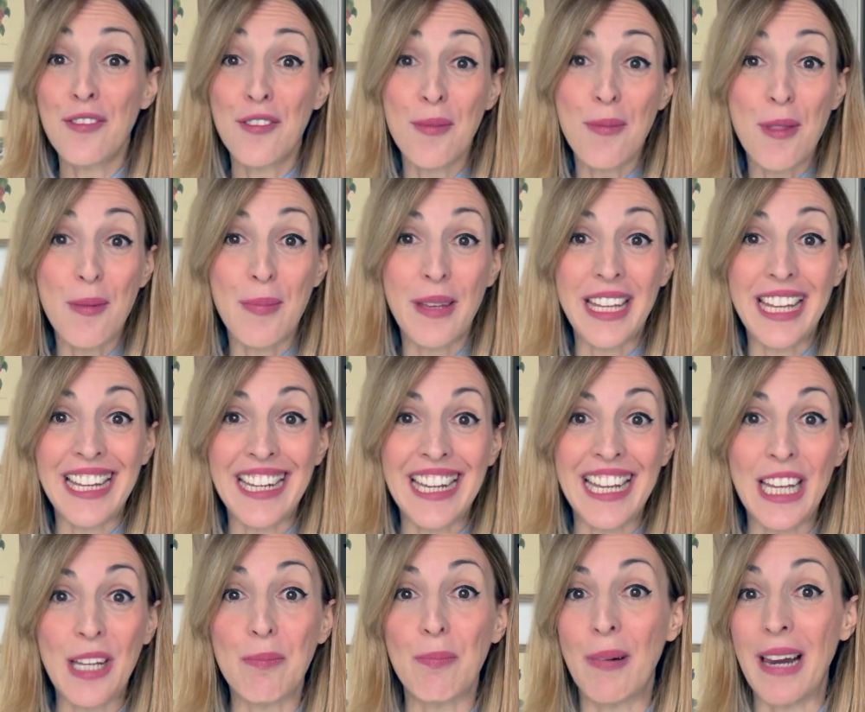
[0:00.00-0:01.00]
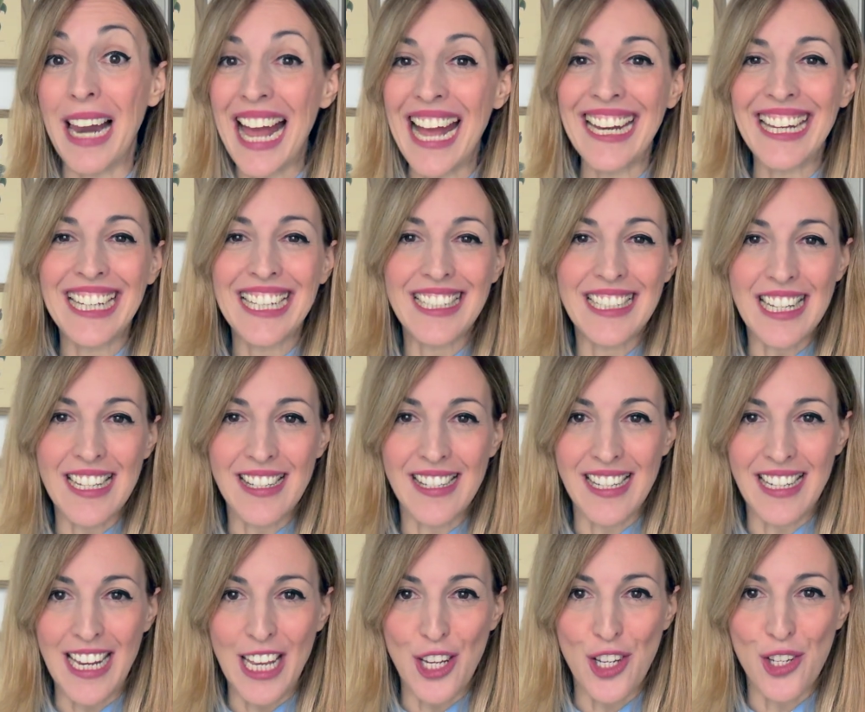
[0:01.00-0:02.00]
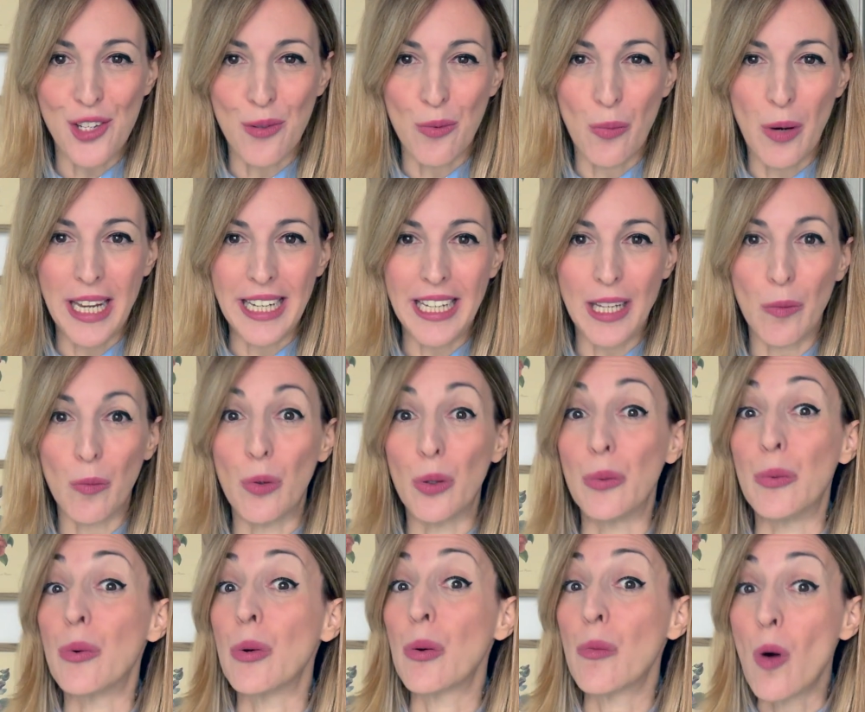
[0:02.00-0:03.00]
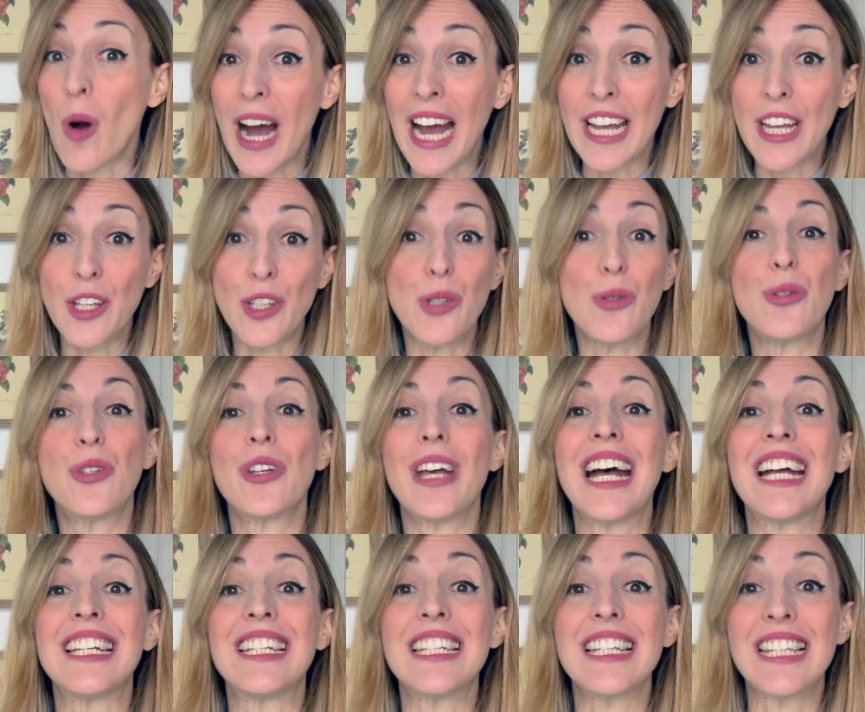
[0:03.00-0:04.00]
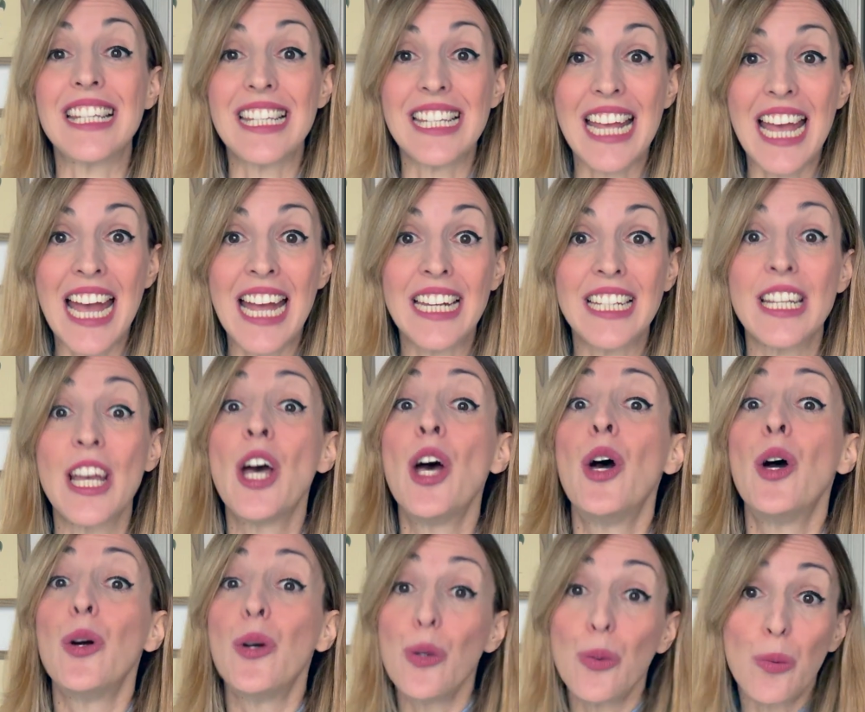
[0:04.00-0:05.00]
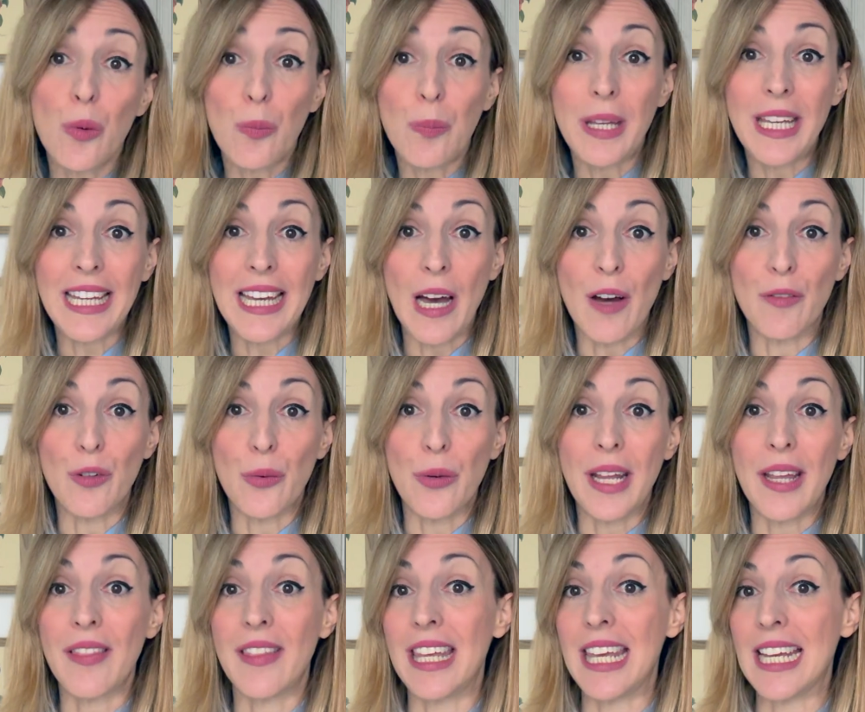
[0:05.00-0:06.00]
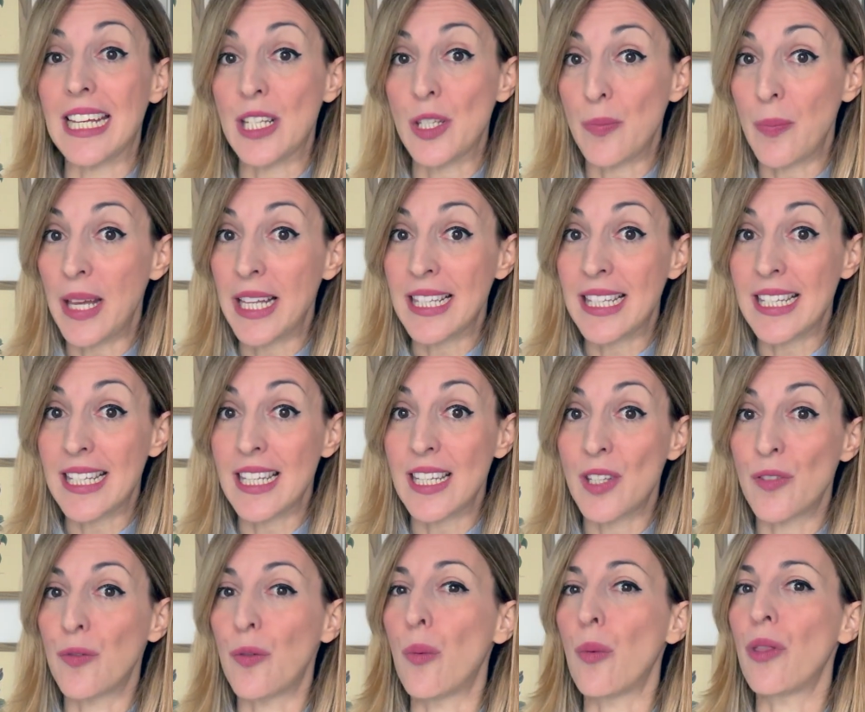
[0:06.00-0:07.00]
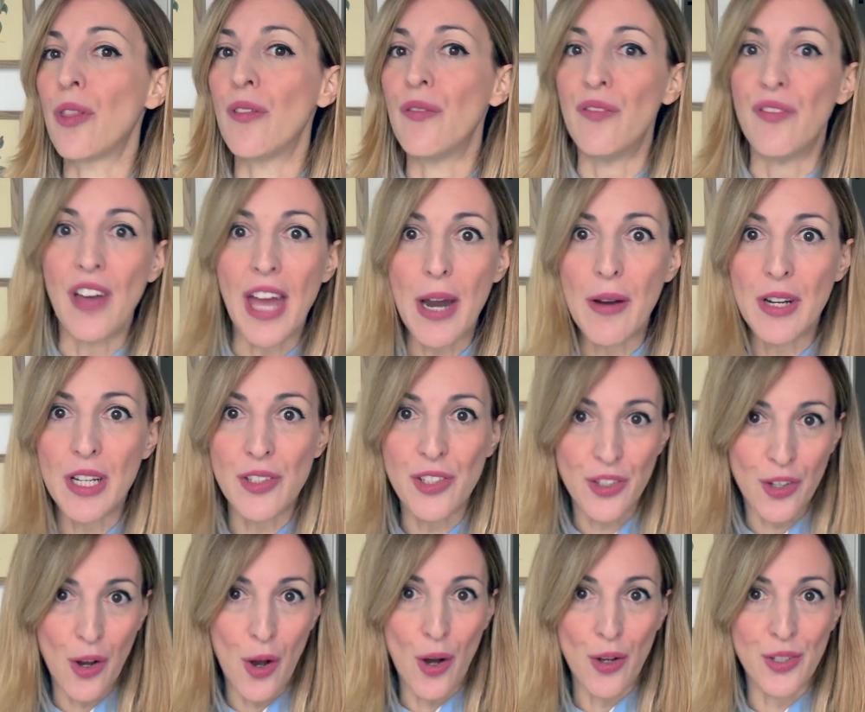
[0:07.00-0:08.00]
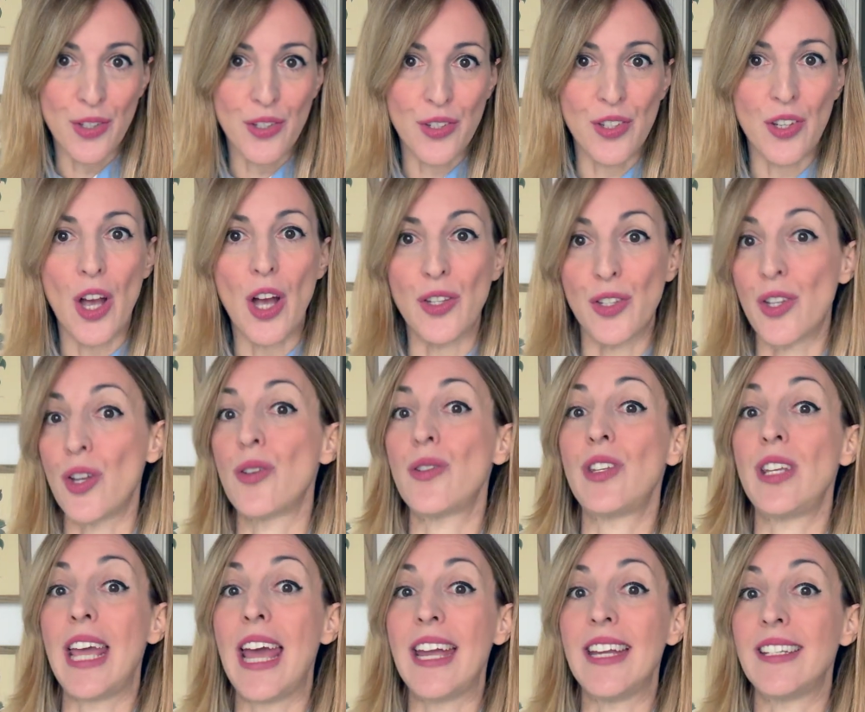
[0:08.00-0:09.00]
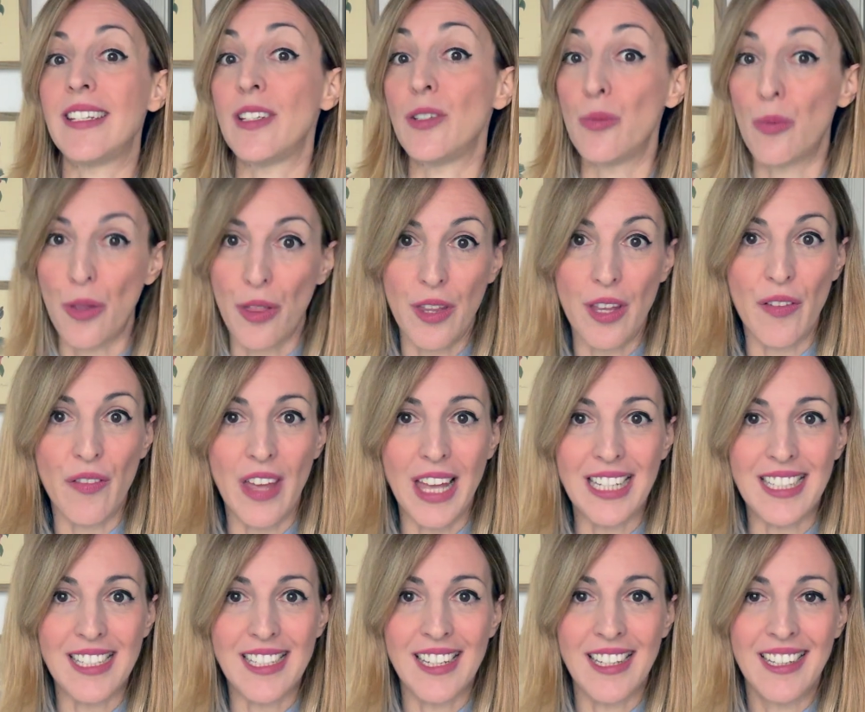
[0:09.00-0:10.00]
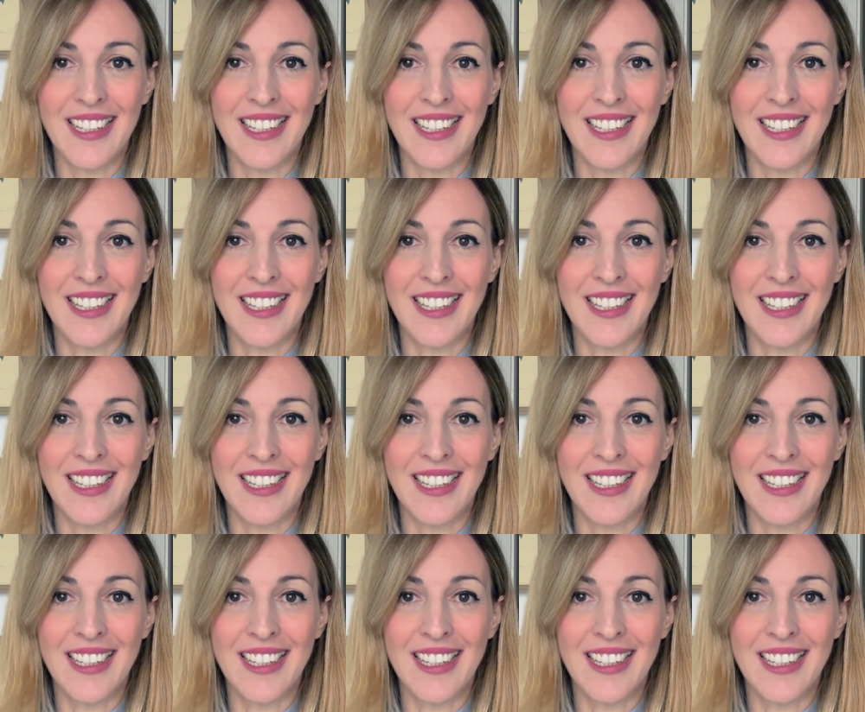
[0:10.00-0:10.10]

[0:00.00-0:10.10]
from the beginning, planning a destination wedding will require you to understand who will be covering the expenses for the various costs associated with the event.